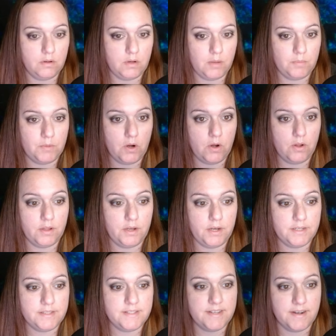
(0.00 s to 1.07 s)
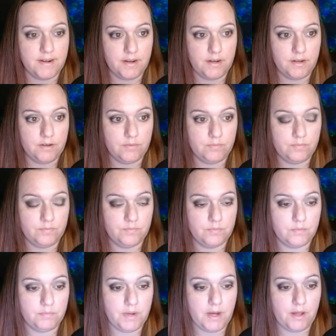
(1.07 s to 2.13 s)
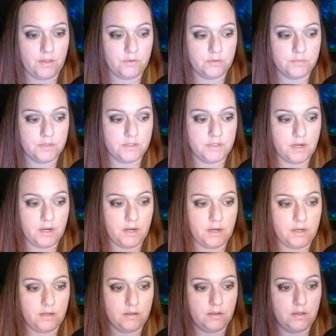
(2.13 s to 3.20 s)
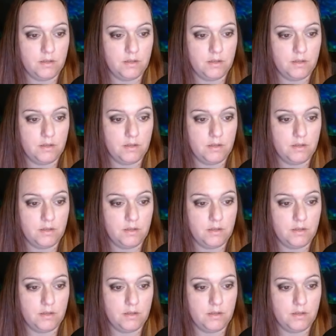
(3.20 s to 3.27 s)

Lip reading: I'm calling it done. Bathroom's done.